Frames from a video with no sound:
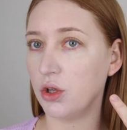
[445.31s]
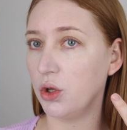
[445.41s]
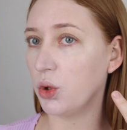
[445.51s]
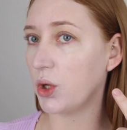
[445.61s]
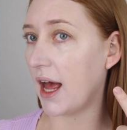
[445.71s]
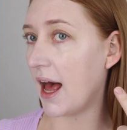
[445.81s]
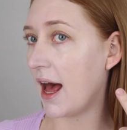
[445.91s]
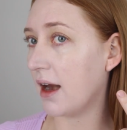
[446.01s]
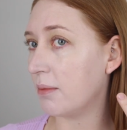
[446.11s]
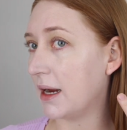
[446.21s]
Look
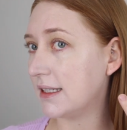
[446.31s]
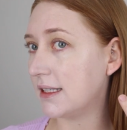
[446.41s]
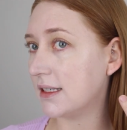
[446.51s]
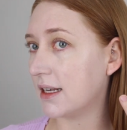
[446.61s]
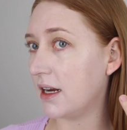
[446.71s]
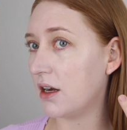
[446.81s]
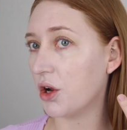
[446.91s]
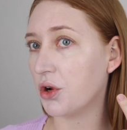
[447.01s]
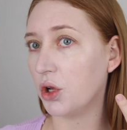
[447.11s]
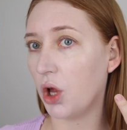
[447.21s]
at my
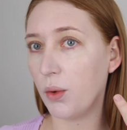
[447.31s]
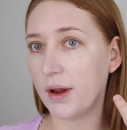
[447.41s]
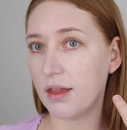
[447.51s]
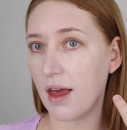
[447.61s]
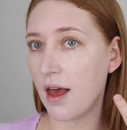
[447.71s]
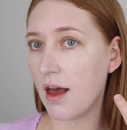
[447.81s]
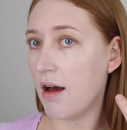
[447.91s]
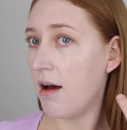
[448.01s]
skin glowing there.